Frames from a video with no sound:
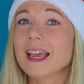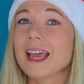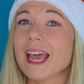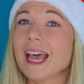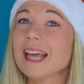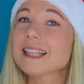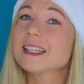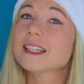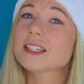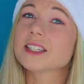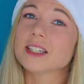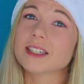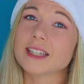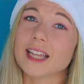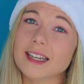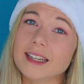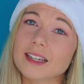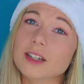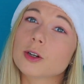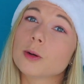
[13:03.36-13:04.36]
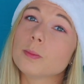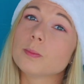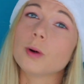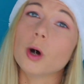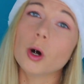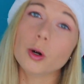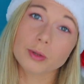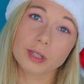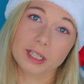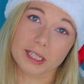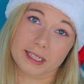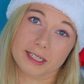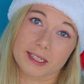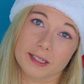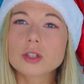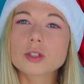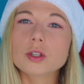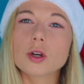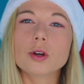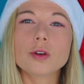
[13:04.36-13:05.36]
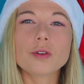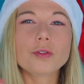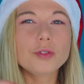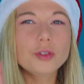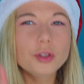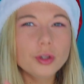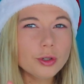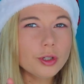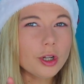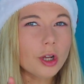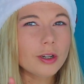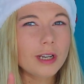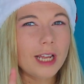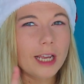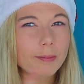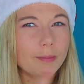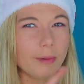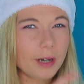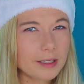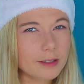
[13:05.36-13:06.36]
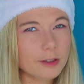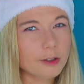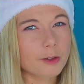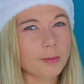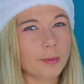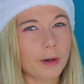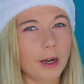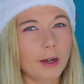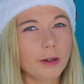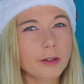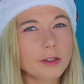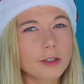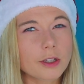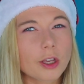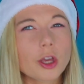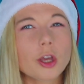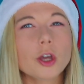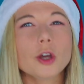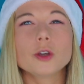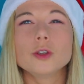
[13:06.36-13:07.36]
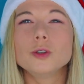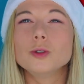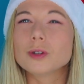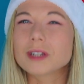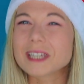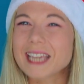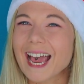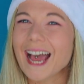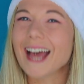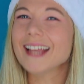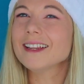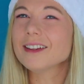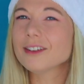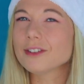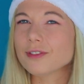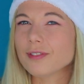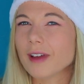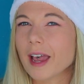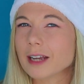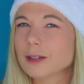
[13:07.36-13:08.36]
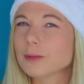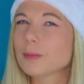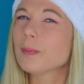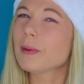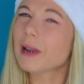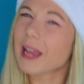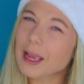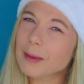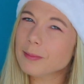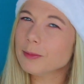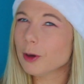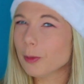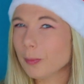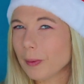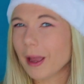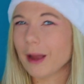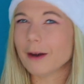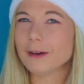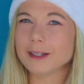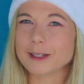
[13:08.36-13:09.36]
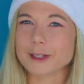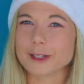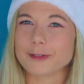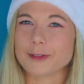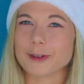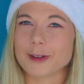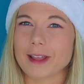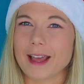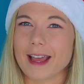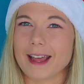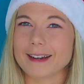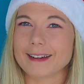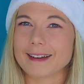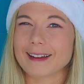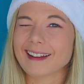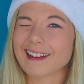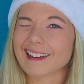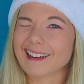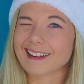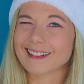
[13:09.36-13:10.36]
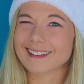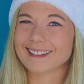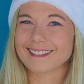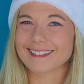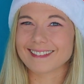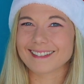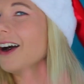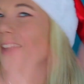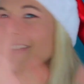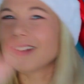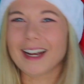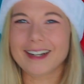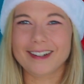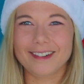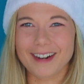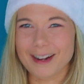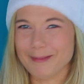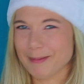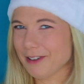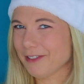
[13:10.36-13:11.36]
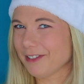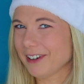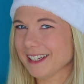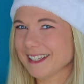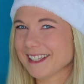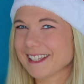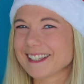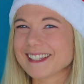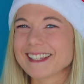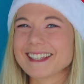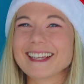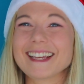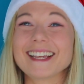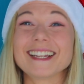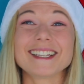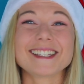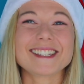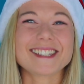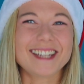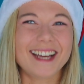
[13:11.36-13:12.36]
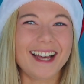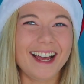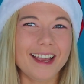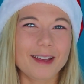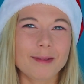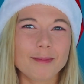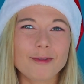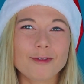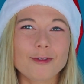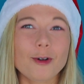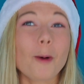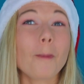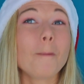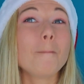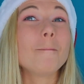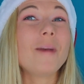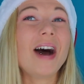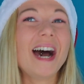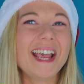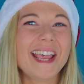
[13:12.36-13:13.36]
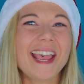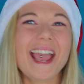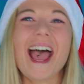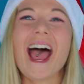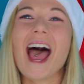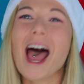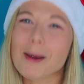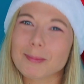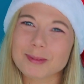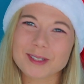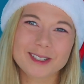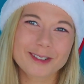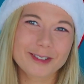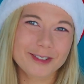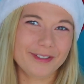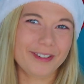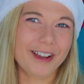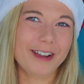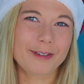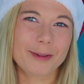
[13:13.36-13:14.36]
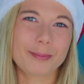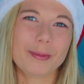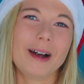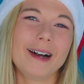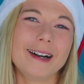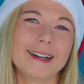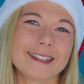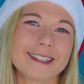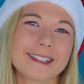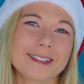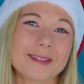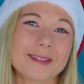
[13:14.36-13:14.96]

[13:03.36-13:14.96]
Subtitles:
has a genetic component. So if you don't like Brussels sprouts, you can in fact blame your parents for that. Alright, my friends. It is time for my absolute favorite part,